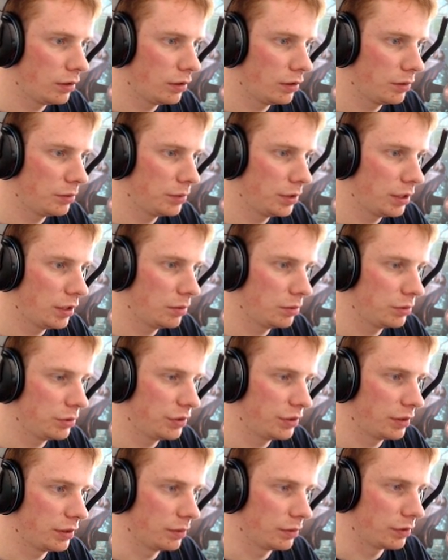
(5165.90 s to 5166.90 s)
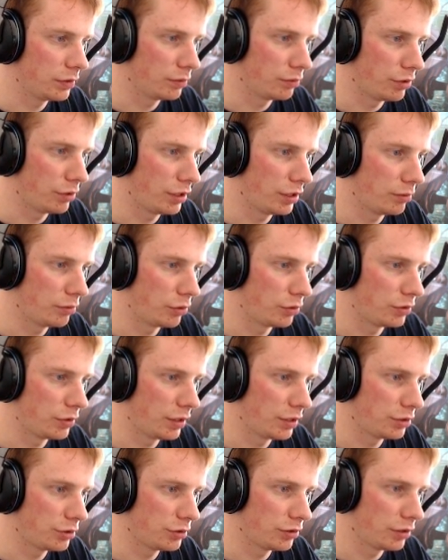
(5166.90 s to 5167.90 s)
Yeah, we'll just give it some random
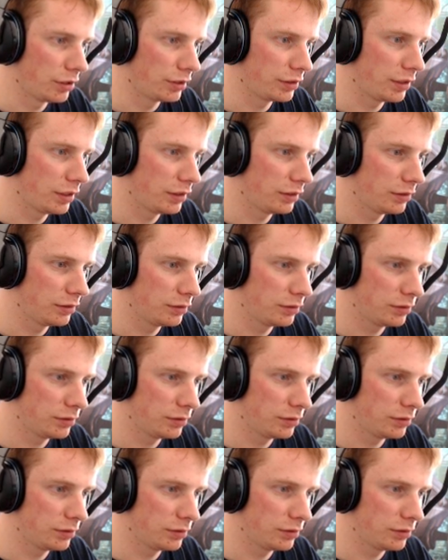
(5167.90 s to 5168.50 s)
rotation like that.